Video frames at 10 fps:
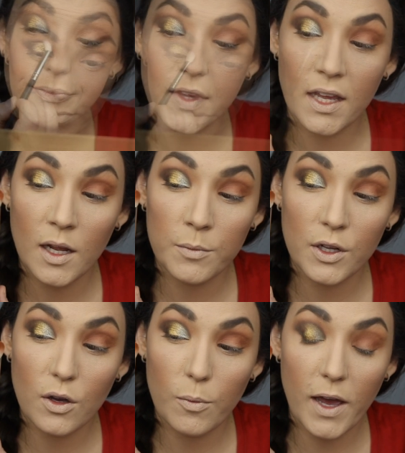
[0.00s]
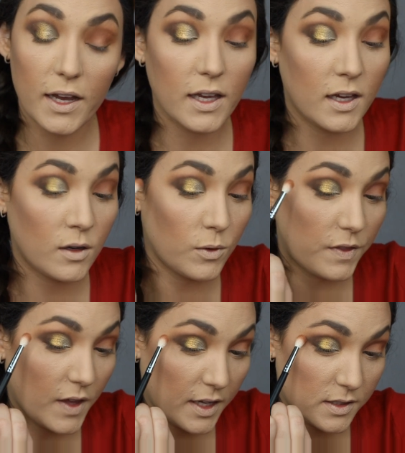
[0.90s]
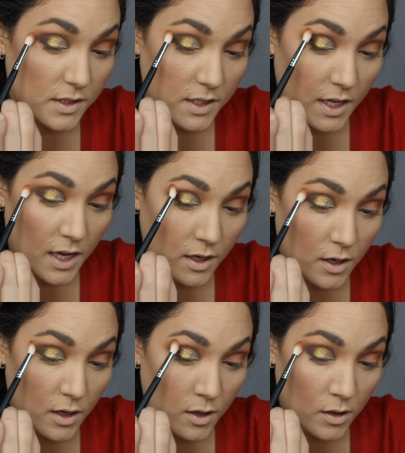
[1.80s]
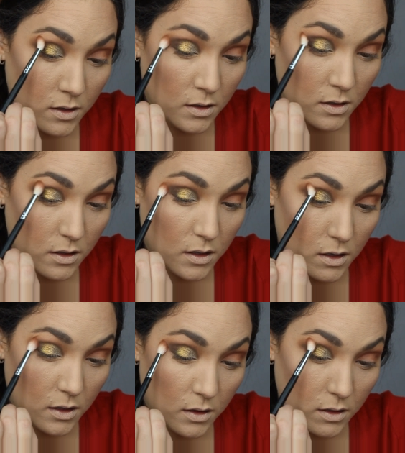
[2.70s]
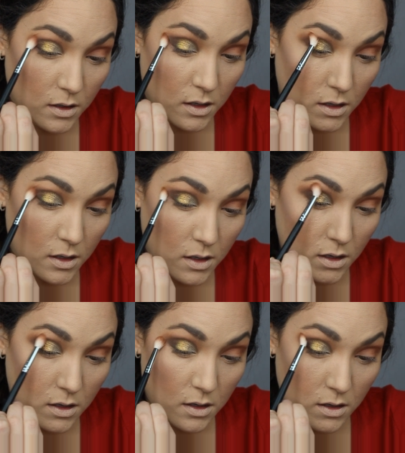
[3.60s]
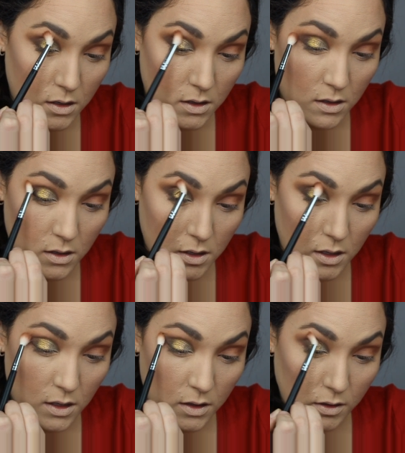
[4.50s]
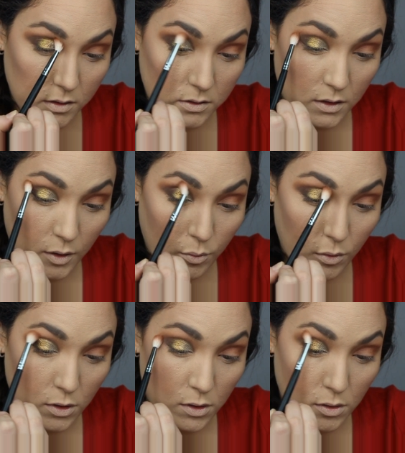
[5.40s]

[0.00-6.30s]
Then I'm gonna go back in with that sienna color in the same